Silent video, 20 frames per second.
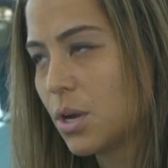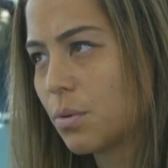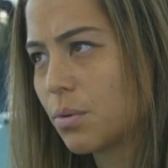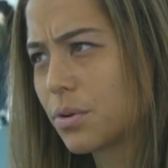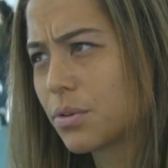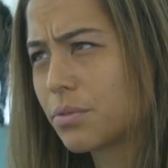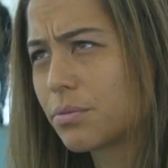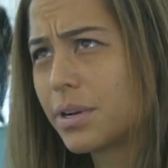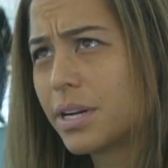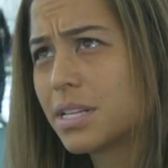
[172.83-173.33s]

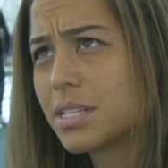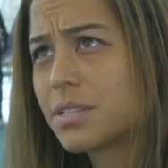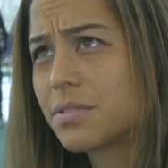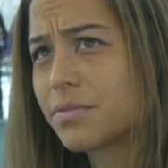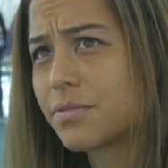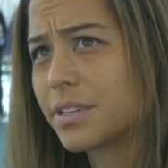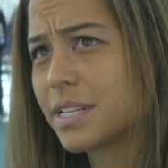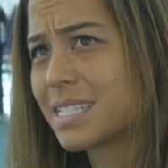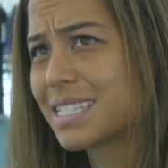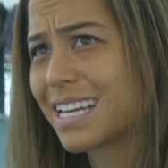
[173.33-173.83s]
where the
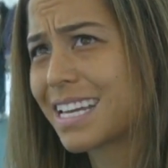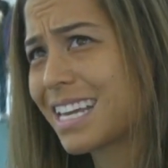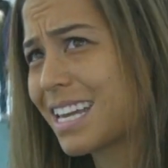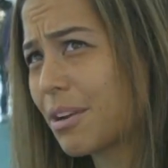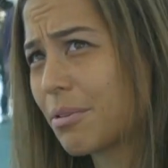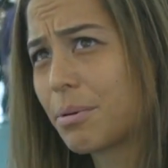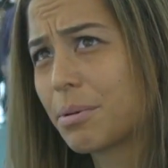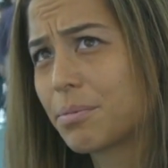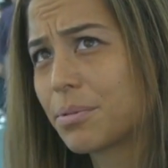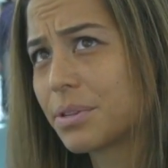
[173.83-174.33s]
relative risk, I
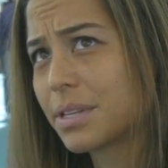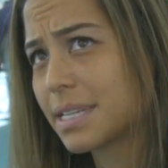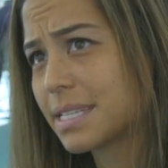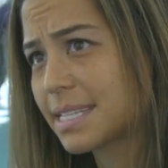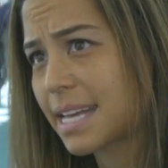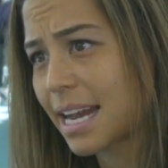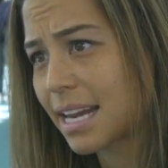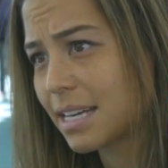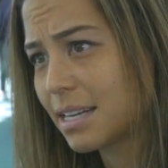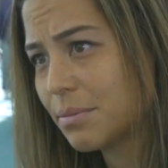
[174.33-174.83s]
can't remember the
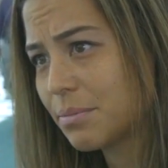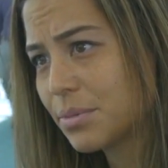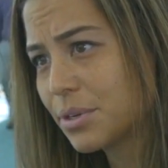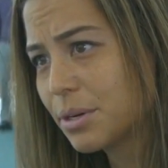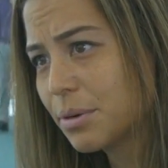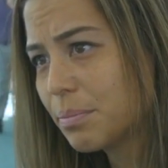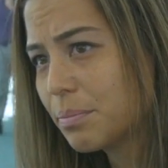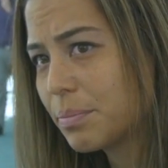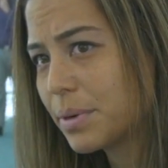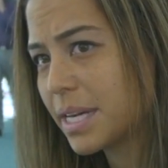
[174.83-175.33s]
exact
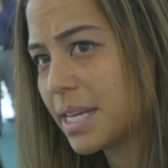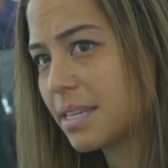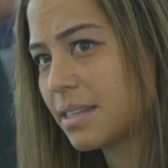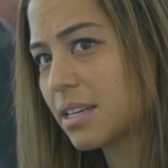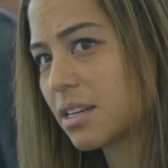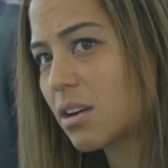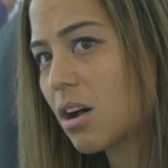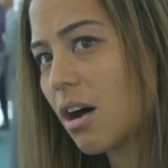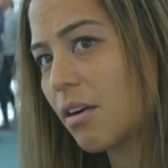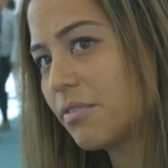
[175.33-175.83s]
number, but
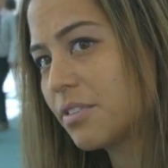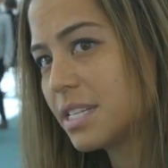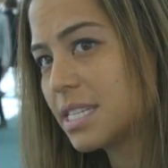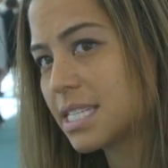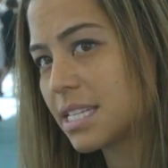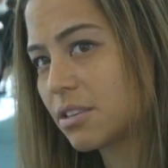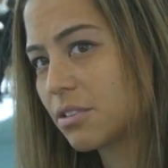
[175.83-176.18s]
the confidence